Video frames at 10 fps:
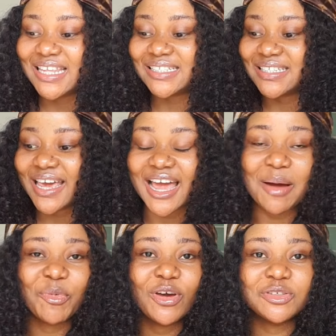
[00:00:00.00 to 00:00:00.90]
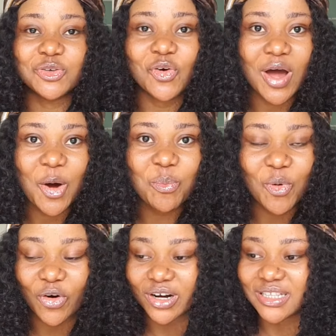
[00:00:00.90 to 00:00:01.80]
This year, I'm going to go out
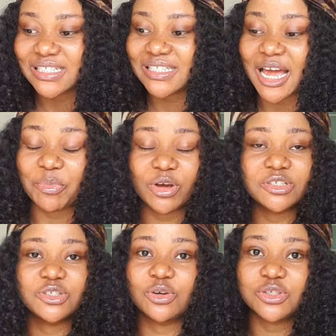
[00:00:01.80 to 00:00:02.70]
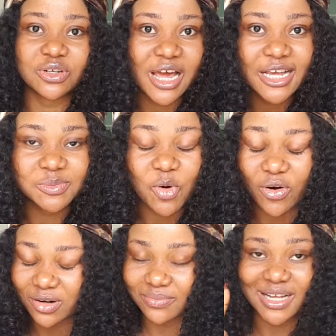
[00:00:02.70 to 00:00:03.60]
more. This year, I'm going to socialize
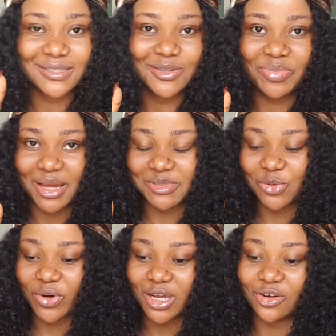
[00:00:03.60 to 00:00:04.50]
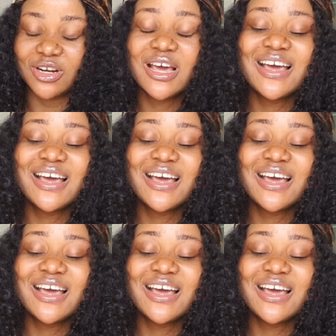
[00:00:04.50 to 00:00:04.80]
more. That is something I'm still working on.